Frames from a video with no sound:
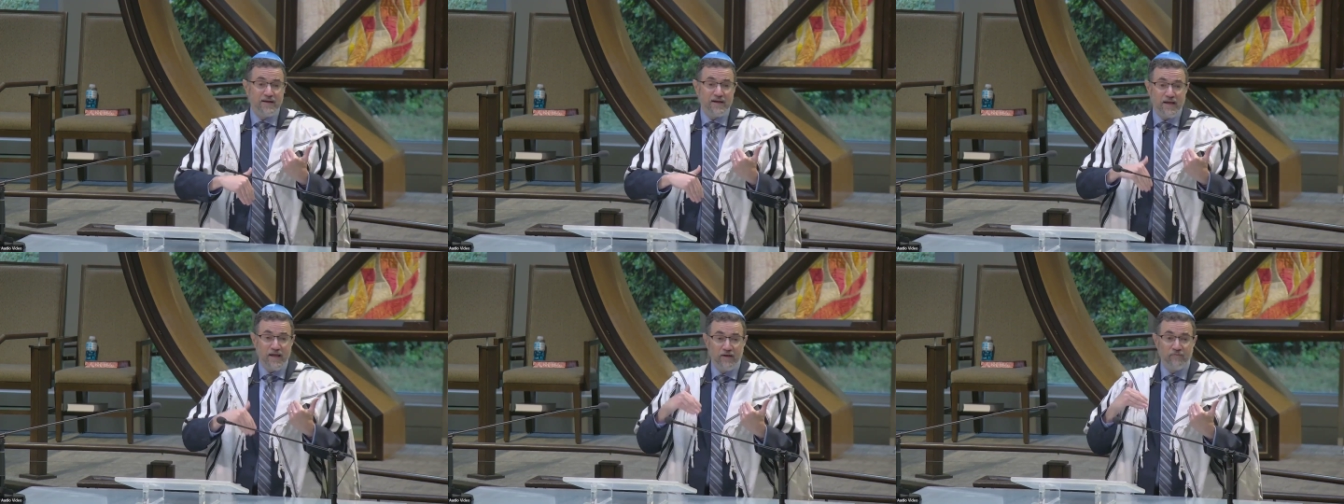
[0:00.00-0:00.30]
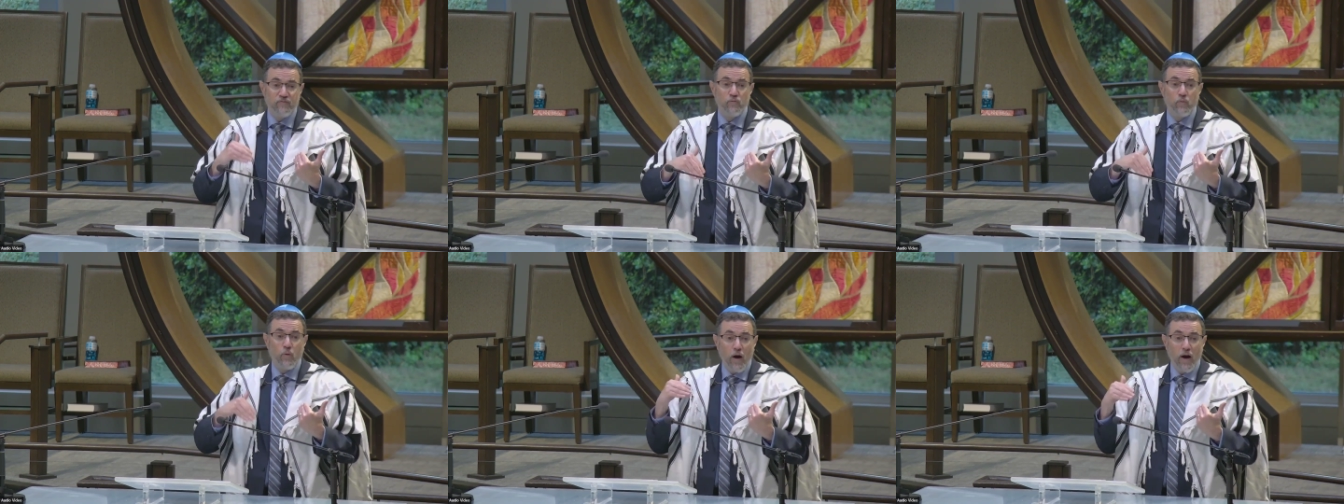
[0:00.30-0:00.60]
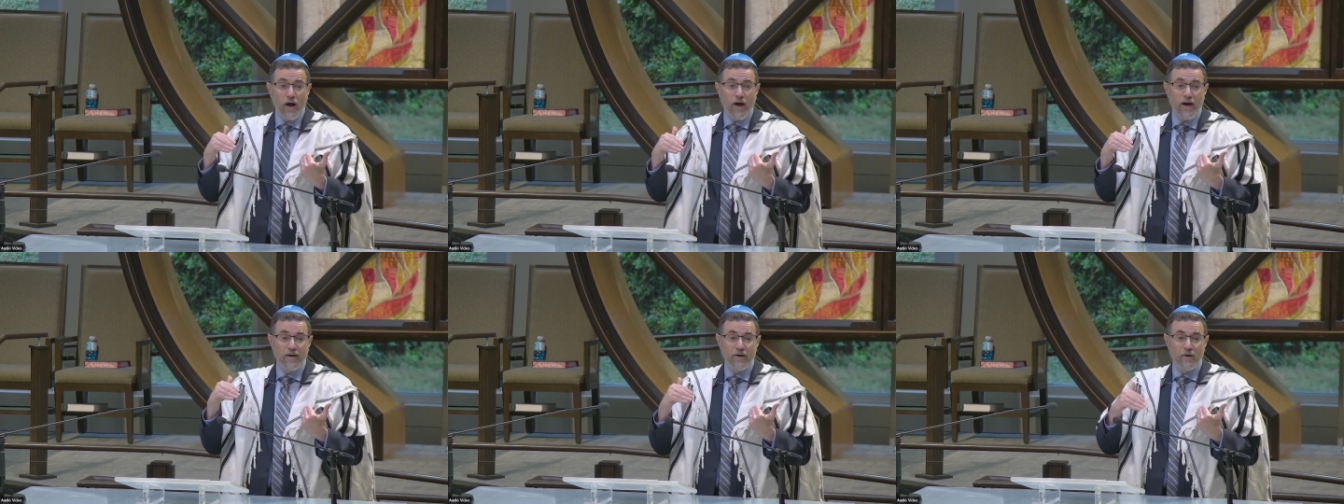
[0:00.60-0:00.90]
if
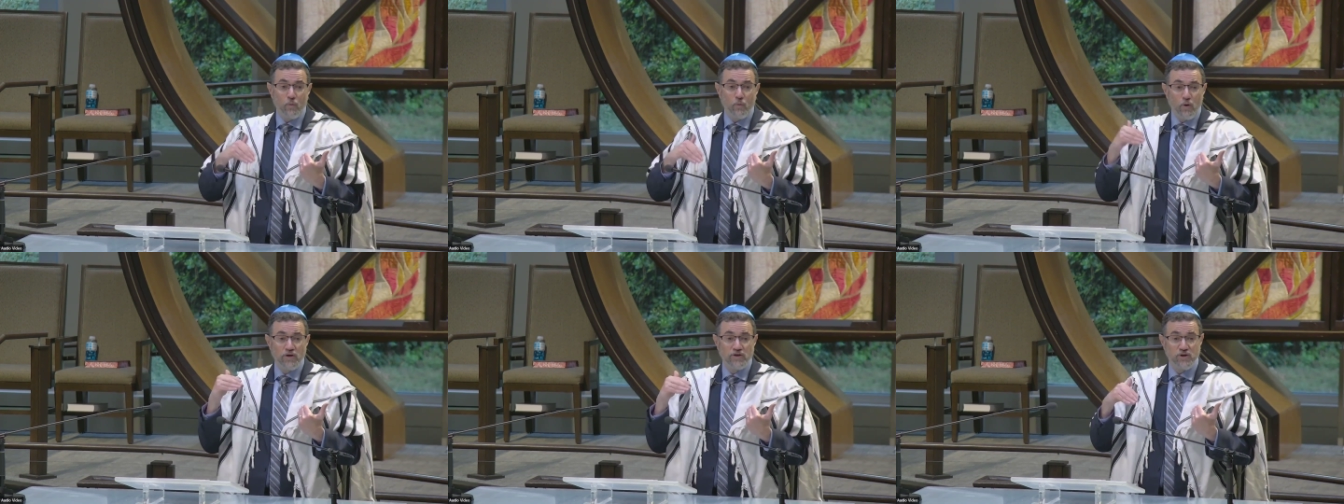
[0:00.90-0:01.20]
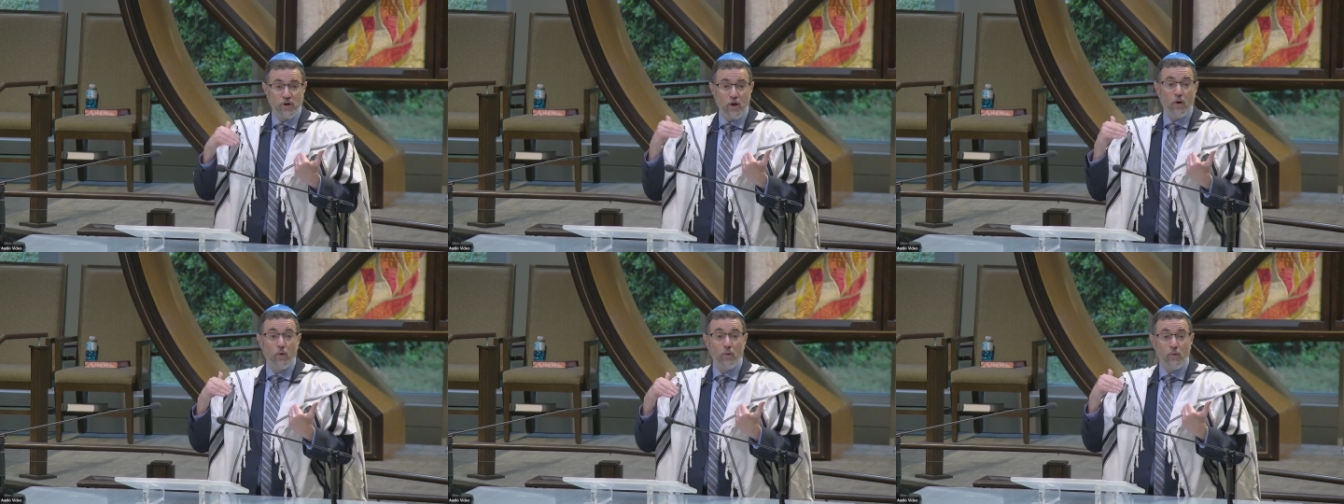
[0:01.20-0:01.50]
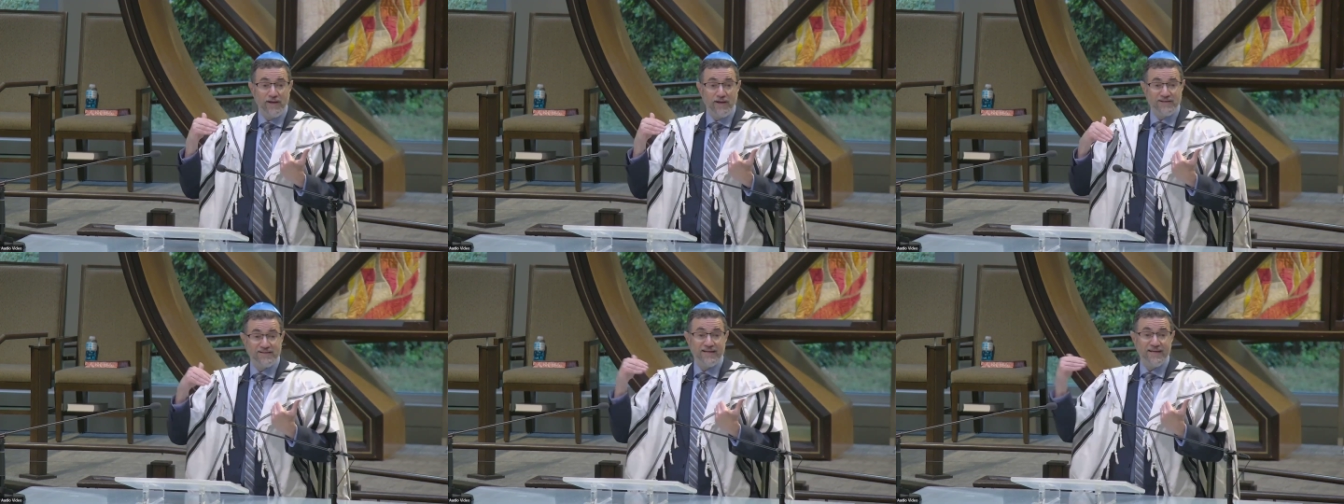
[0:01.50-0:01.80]
one was
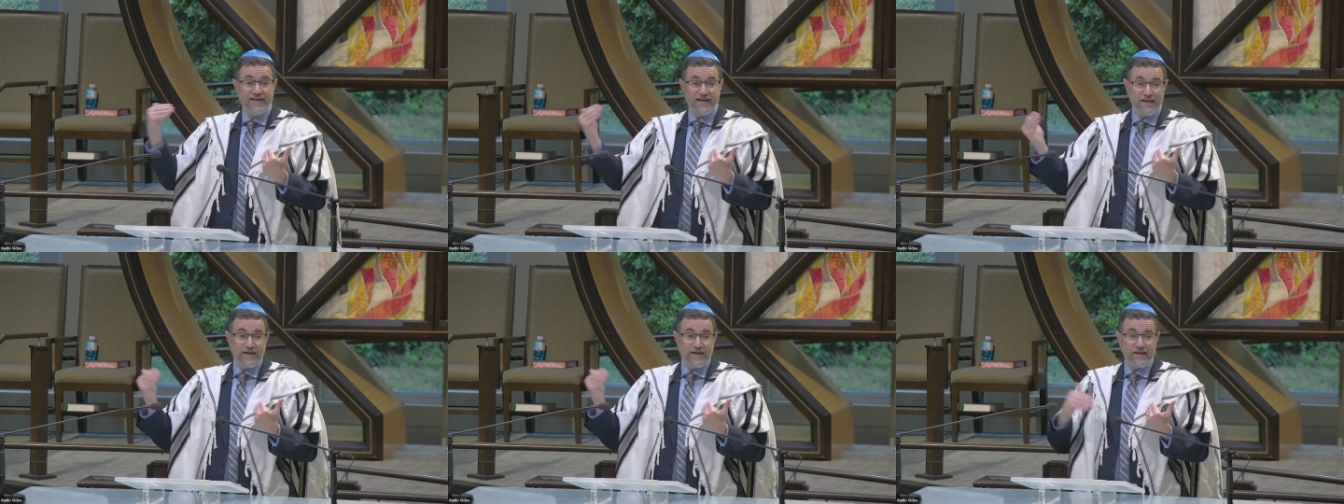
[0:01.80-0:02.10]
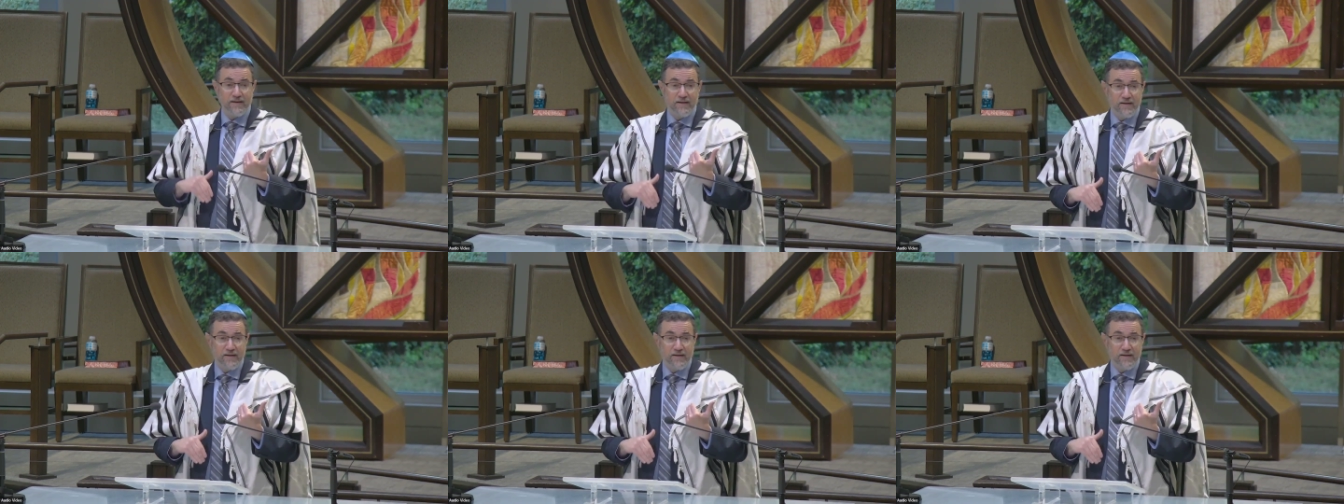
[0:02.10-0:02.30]
always needy.